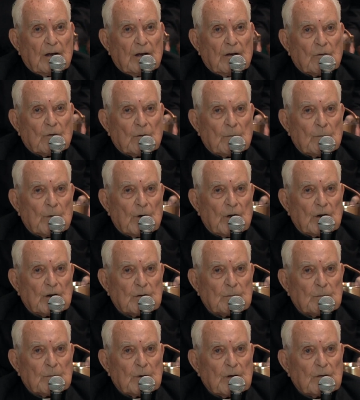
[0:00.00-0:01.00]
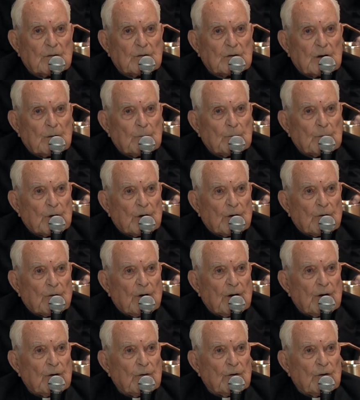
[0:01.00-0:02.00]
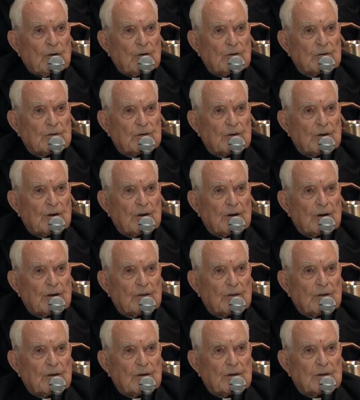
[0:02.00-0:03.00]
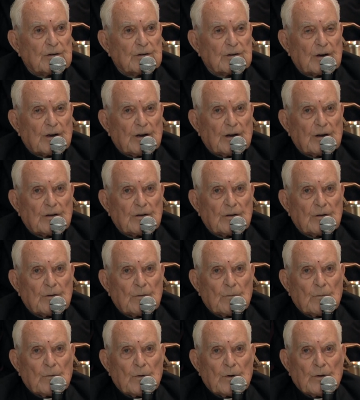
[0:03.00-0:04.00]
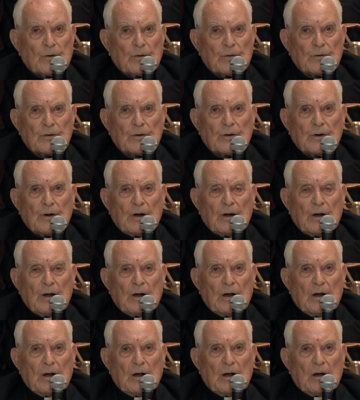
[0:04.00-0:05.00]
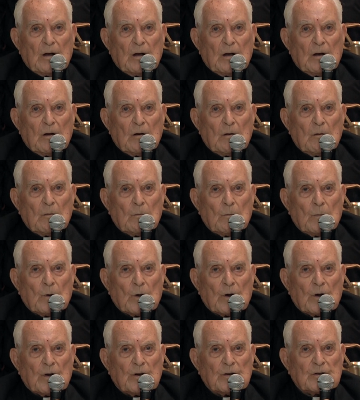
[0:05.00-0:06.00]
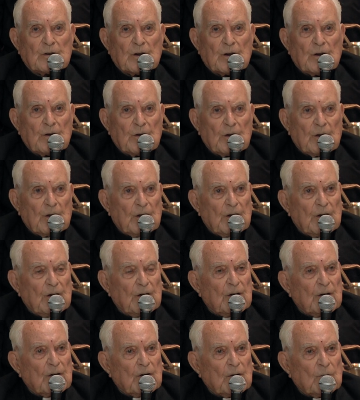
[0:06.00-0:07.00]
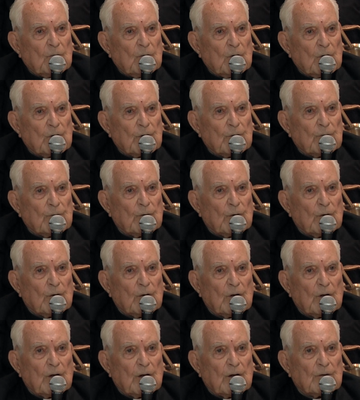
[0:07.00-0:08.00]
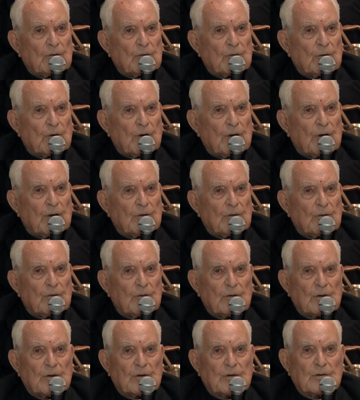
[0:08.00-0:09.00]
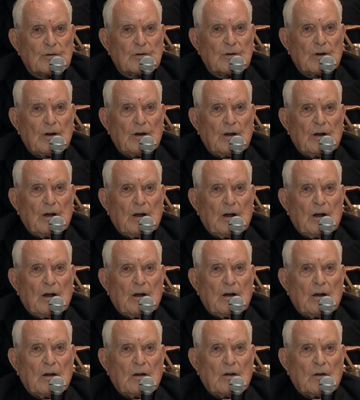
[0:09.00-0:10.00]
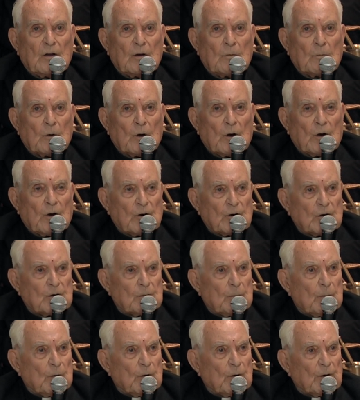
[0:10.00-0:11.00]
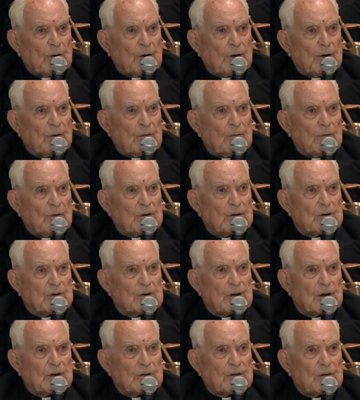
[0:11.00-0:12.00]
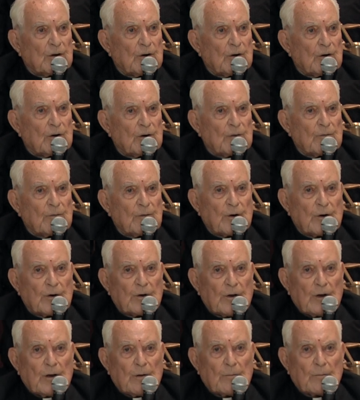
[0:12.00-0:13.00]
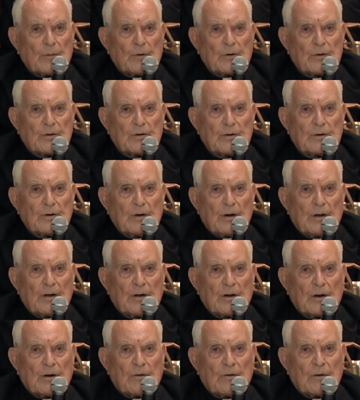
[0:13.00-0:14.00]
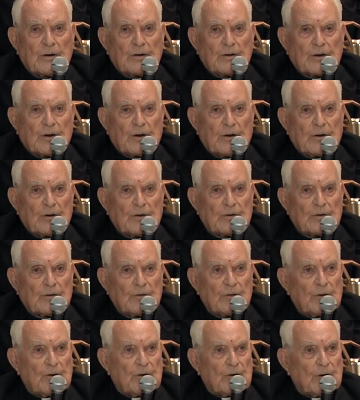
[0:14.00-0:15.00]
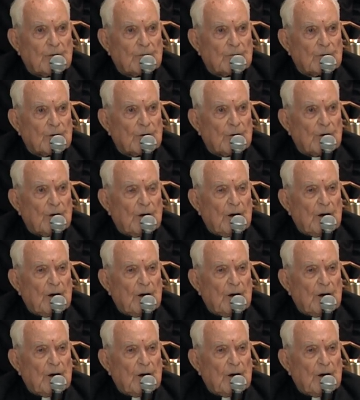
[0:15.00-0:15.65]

It reminds me of some of the great halls in England and Scotland and Wales, but it is indeed a wonderful entree to this liberal arts building, which is at the heart of our campus and our educational endeavor.